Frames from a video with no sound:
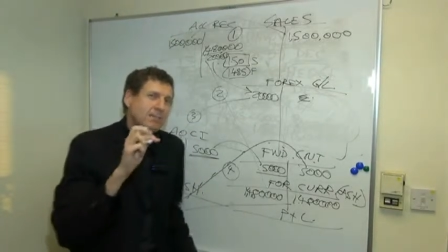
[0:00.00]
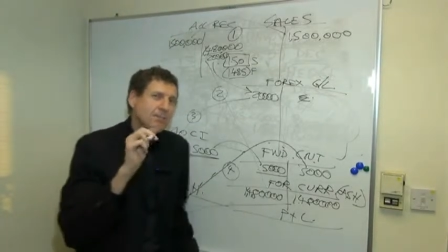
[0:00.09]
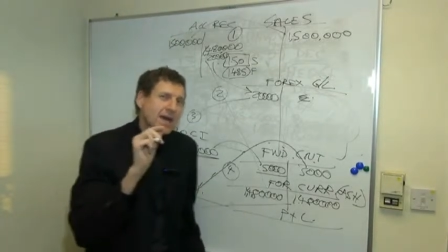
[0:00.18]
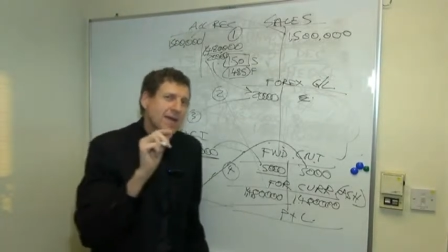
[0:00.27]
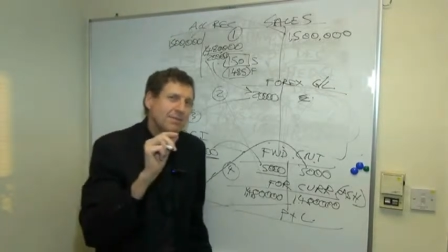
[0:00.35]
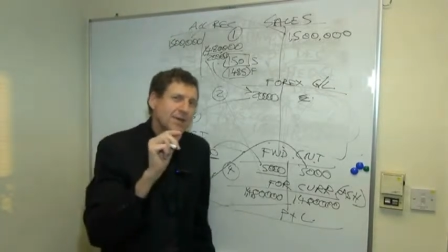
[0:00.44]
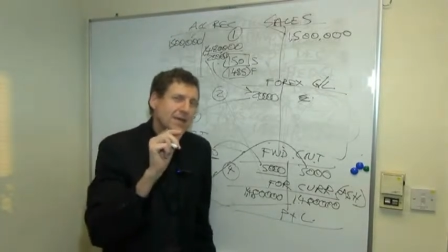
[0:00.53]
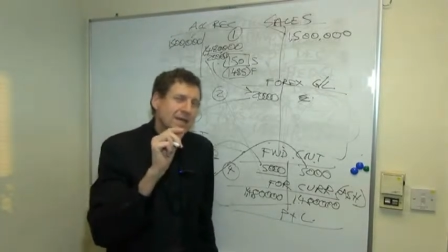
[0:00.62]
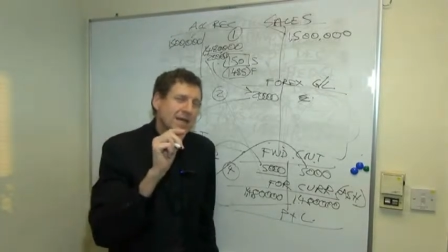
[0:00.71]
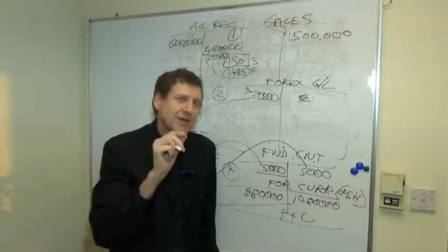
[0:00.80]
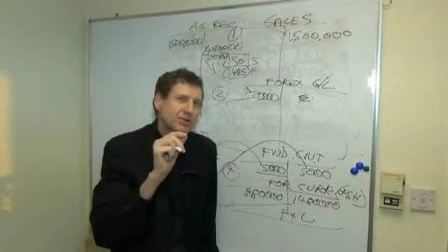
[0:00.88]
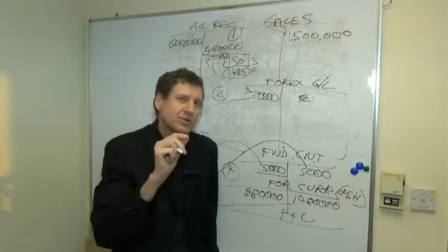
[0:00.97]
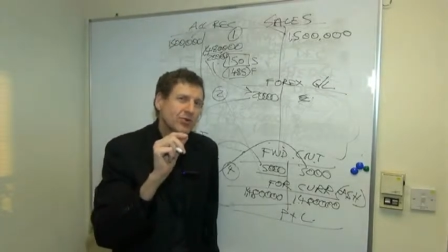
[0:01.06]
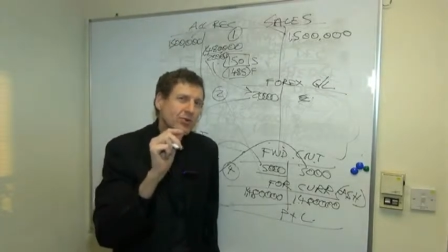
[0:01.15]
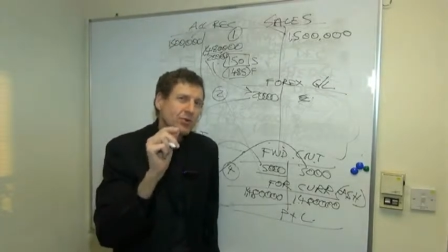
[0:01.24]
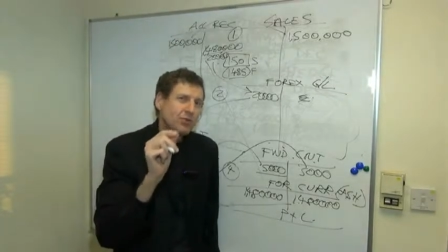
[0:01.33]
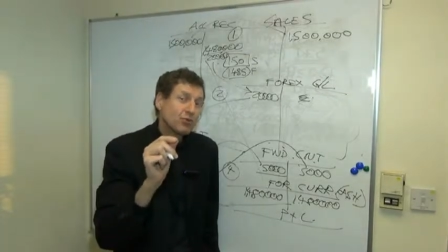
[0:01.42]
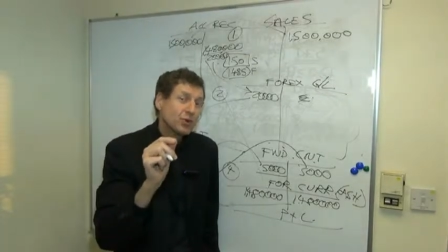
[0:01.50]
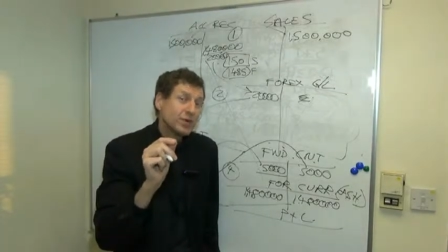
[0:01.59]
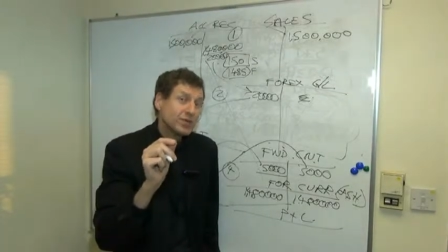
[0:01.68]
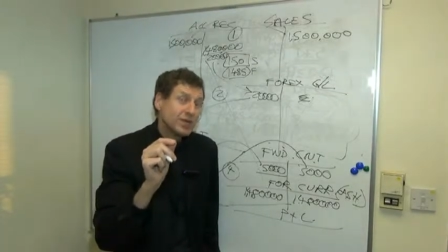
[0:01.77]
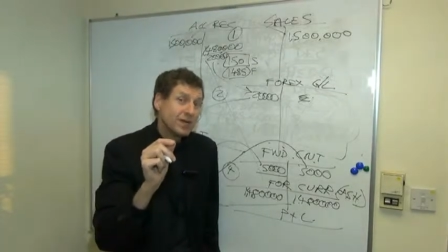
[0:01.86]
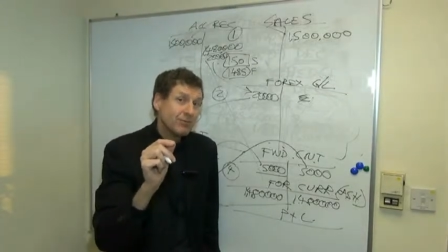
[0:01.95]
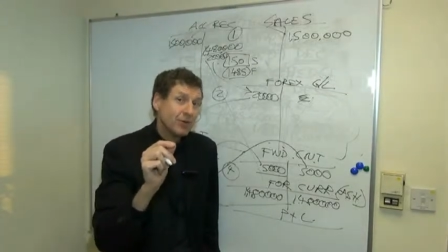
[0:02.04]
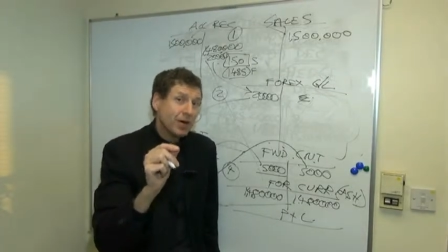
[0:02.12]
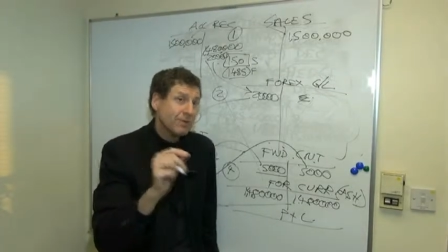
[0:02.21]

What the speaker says: Maybe the currency will appreciate,